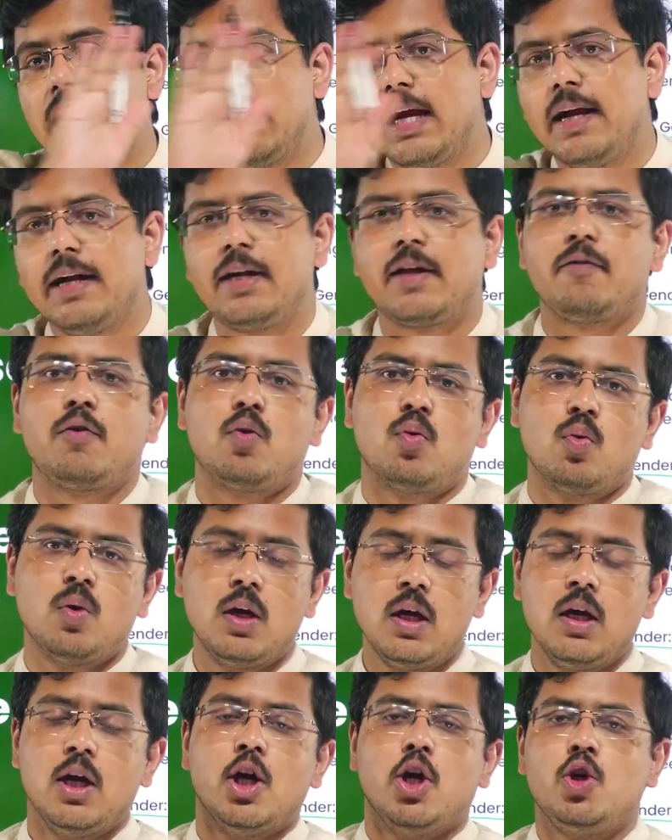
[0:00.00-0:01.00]
interview.
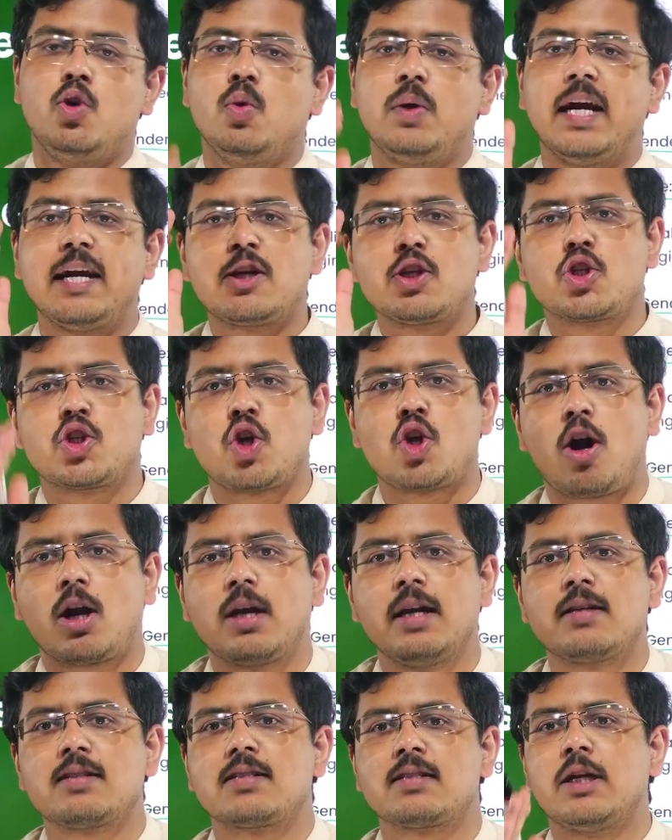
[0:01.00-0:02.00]
You get
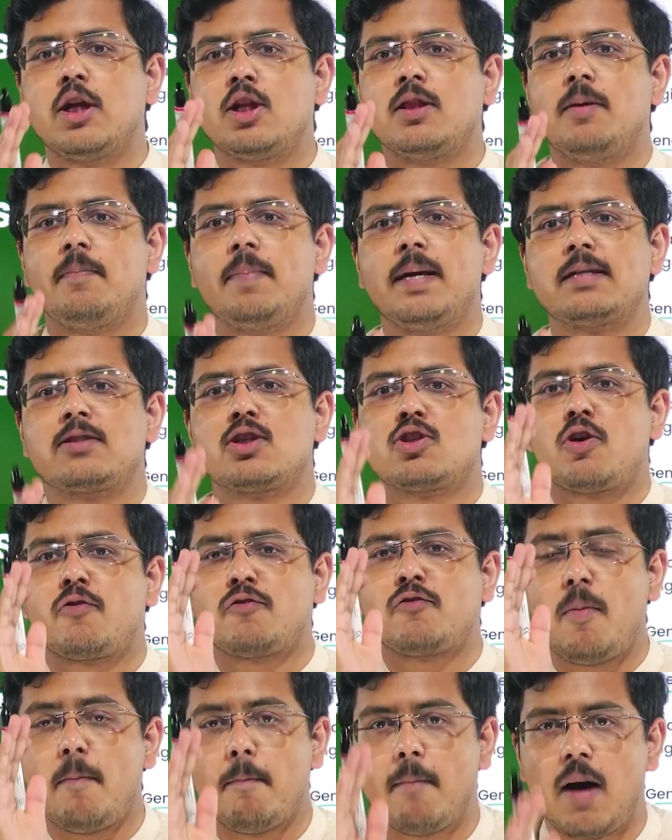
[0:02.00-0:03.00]
shortlisted on the basis of
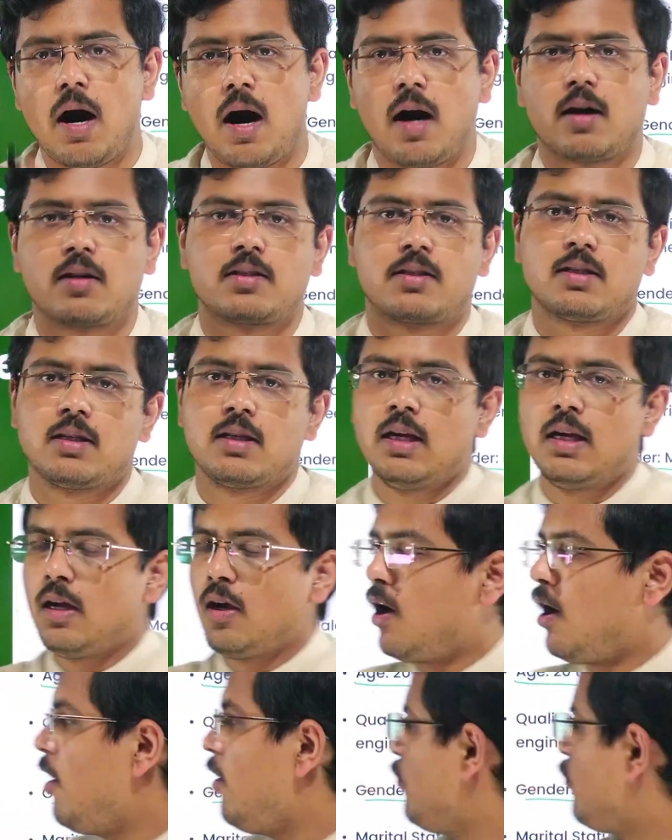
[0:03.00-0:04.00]
your marks
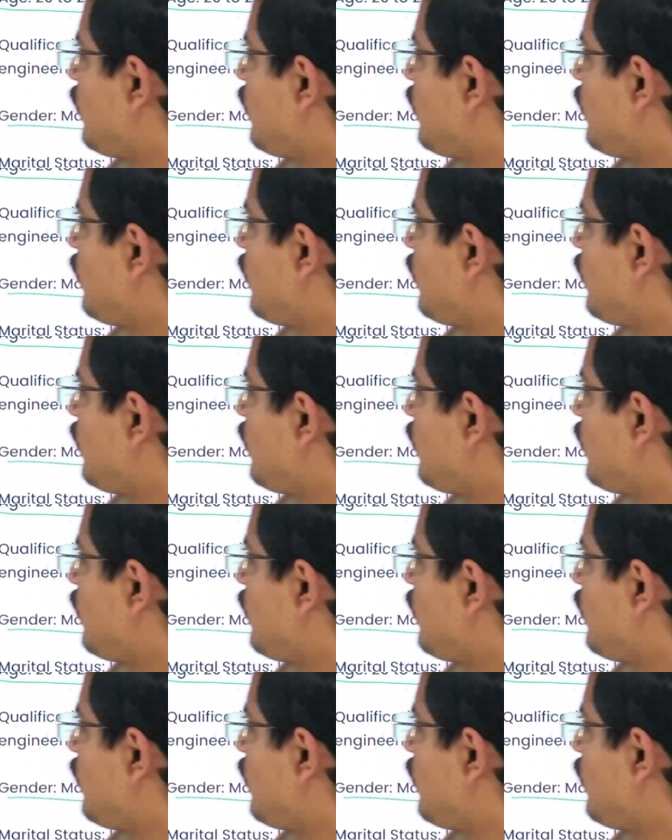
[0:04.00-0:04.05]
of